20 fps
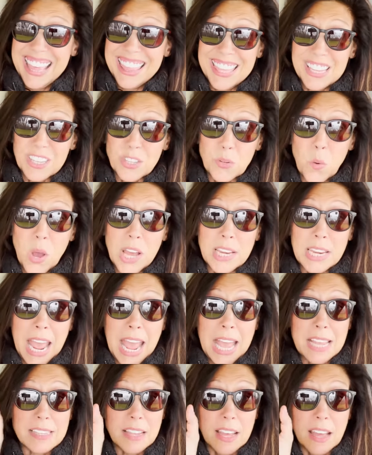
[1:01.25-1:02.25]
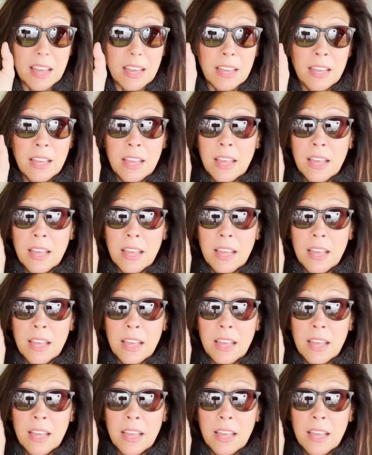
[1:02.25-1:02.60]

This one has a,